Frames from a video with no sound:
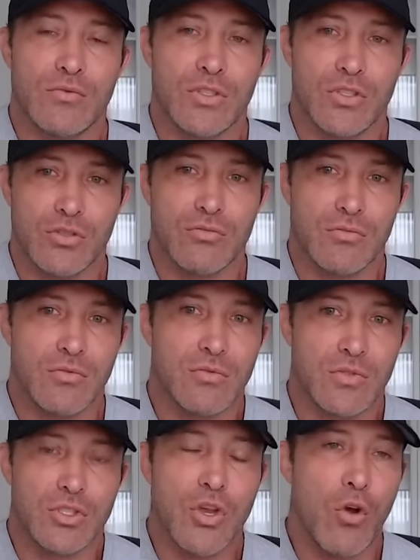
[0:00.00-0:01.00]
just
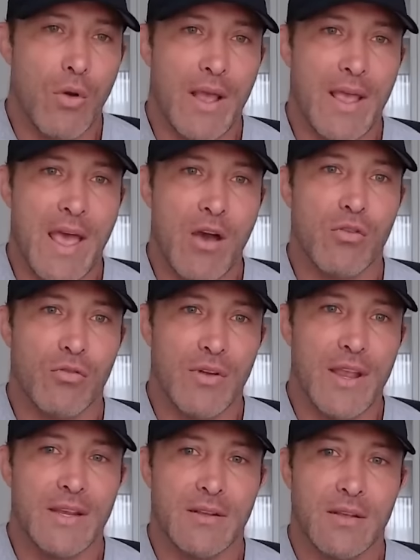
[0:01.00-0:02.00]
show like how
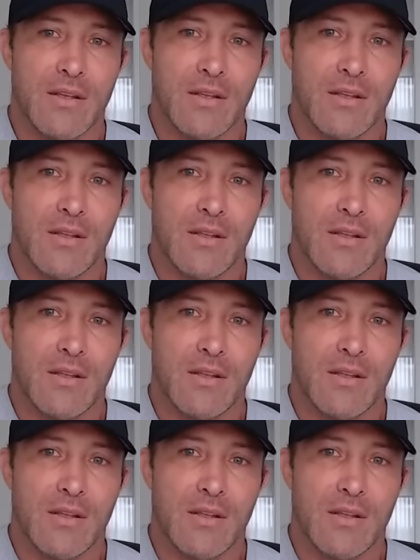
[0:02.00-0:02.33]
great